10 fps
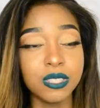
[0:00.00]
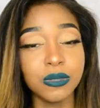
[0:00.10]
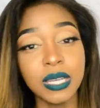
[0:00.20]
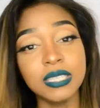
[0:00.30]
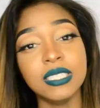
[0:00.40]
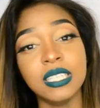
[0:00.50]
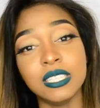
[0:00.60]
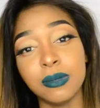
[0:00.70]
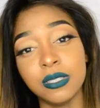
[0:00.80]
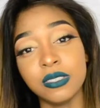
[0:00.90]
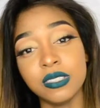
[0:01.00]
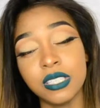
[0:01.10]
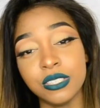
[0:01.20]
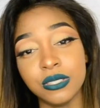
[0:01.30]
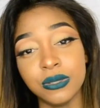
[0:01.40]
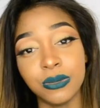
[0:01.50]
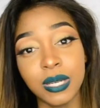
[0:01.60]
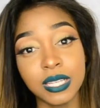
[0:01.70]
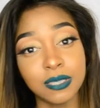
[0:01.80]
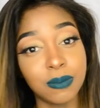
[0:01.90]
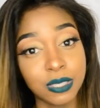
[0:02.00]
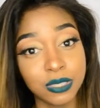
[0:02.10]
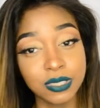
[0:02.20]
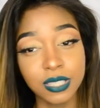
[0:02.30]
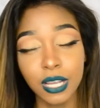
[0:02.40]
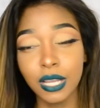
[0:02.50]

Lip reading: 2 18-inch bundles, and 2 20-inch bundles.